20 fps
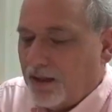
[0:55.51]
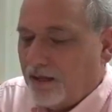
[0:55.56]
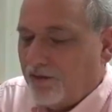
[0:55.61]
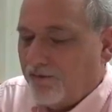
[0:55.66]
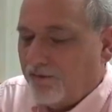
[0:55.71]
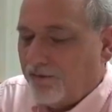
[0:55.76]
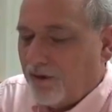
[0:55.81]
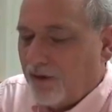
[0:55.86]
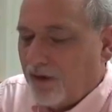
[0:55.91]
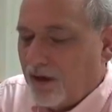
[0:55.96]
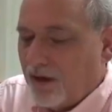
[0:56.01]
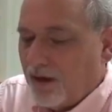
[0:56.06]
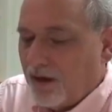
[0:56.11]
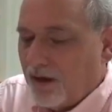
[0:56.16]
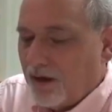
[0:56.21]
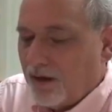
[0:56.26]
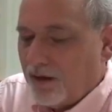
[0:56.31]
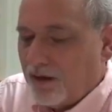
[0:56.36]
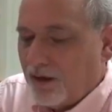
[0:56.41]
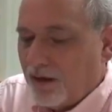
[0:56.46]
If
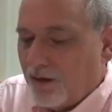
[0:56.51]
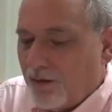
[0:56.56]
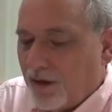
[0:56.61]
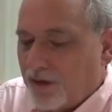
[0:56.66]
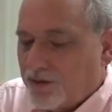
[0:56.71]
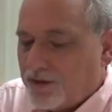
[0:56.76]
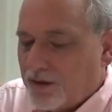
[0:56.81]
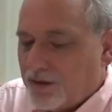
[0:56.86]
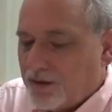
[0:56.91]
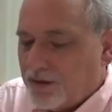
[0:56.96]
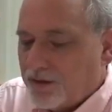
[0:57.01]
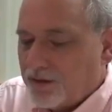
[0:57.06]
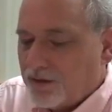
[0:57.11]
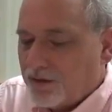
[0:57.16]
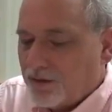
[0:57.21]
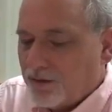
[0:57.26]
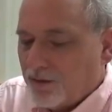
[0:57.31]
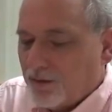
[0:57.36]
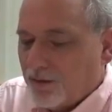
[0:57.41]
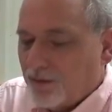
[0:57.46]
the question is
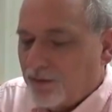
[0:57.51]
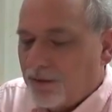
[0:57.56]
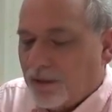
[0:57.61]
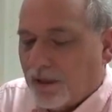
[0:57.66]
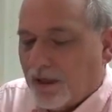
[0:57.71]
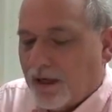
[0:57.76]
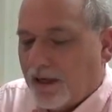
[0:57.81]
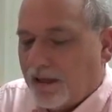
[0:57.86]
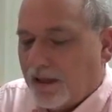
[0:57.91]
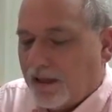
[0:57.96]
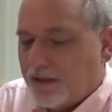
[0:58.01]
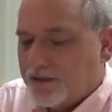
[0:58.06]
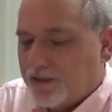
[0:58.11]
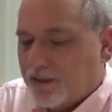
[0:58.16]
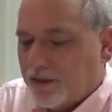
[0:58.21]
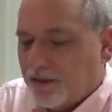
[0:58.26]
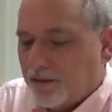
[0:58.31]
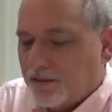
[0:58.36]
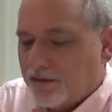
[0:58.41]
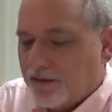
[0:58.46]
true, the line
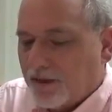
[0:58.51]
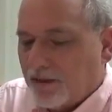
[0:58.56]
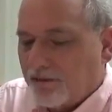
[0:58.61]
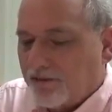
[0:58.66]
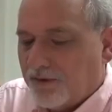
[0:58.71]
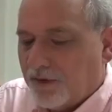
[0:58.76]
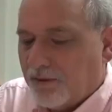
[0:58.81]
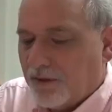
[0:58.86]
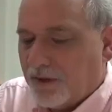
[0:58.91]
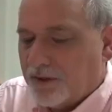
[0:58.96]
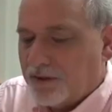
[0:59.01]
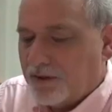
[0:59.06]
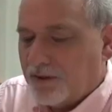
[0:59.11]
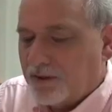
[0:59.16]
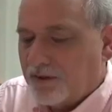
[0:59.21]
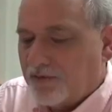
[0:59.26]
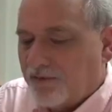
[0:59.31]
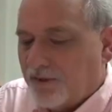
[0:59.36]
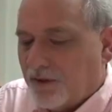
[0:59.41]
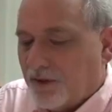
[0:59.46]
executes. And if the question
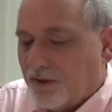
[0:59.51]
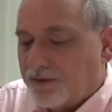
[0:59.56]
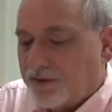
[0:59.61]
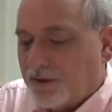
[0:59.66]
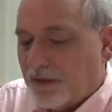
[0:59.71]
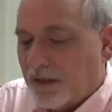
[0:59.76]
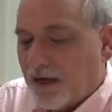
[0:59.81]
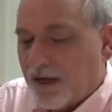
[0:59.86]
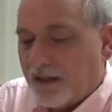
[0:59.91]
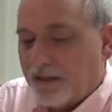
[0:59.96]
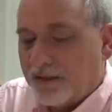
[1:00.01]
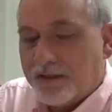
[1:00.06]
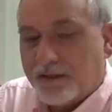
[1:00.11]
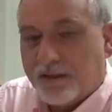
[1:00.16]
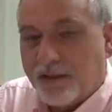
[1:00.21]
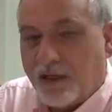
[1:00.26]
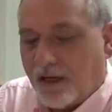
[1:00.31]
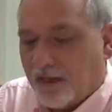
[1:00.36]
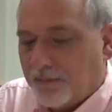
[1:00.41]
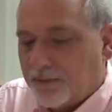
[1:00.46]
is false, the line is
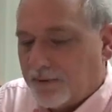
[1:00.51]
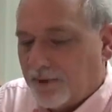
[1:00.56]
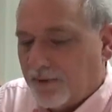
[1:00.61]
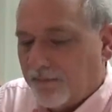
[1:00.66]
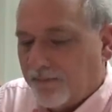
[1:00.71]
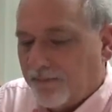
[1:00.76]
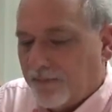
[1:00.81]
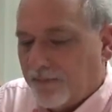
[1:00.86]
skipped.